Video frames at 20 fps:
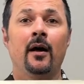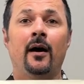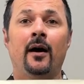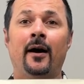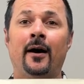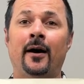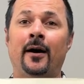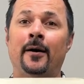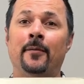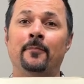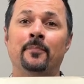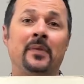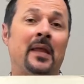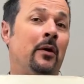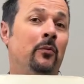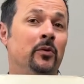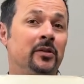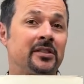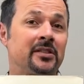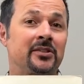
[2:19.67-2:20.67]
Now,
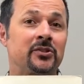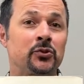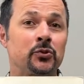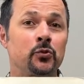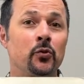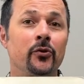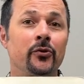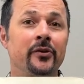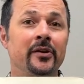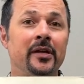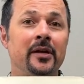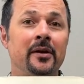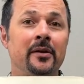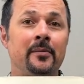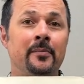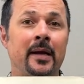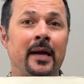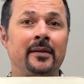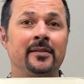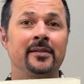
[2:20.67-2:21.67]
what's extraordinary
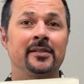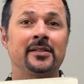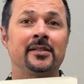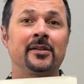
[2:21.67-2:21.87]
about this,